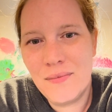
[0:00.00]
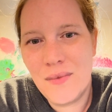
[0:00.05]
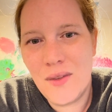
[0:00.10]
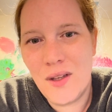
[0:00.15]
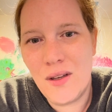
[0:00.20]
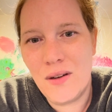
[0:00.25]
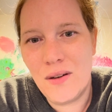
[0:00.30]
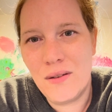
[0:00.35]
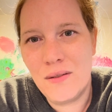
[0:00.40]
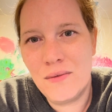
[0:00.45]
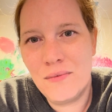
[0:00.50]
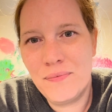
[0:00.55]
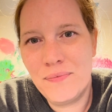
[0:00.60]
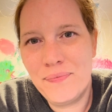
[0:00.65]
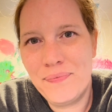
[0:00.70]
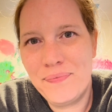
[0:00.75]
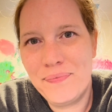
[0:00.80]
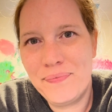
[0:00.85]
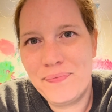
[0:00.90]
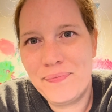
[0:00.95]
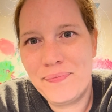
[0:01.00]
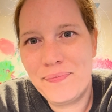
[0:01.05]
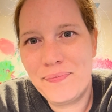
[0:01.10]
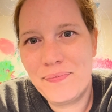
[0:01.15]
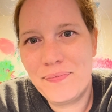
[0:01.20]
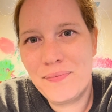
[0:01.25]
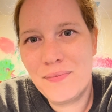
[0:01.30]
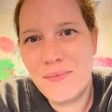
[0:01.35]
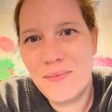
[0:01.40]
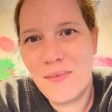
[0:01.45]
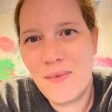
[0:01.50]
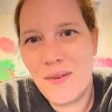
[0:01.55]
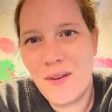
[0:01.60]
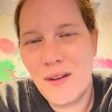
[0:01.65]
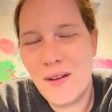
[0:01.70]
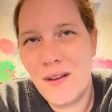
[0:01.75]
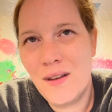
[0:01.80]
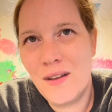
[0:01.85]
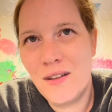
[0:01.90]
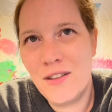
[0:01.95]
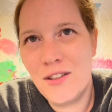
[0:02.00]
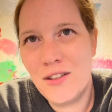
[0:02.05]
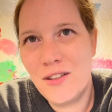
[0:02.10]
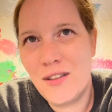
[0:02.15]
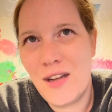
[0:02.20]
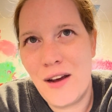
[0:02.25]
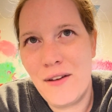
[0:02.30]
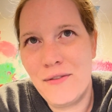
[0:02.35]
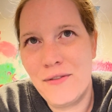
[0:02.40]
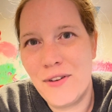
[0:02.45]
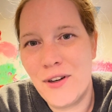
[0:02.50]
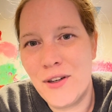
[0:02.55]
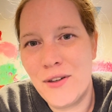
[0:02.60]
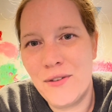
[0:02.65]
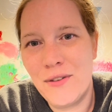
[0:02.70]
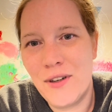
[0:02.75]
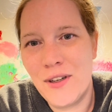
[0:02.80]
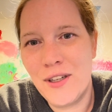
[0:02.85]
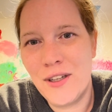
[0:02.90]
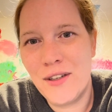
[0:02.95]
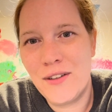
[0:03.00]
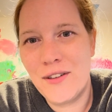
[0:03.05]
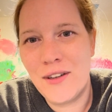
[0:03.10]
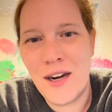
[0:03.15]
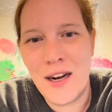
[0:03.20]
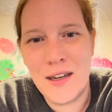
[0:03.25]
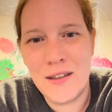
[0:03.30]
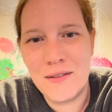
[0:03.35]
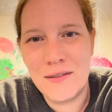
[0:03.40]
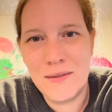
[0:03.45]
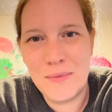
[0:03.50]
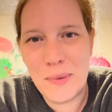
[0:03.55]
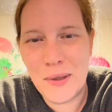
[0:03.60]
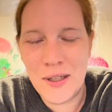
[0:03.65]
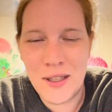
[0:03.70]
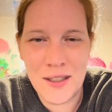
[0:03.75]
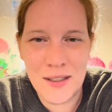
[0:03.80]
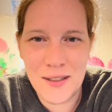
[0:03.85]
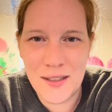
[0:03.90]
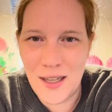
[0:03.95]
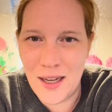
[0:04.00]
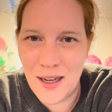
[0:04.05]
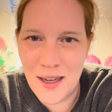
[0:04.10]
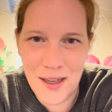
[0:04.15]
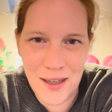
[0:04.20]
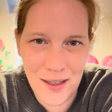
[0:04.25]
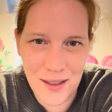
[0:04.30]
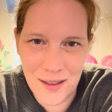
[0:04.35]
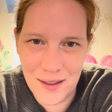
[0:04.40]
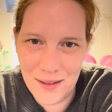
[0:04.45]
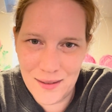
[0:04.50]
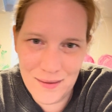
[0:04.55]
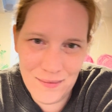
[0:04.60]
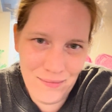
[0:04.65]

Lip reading: You know, you just have fun running around, playing tag,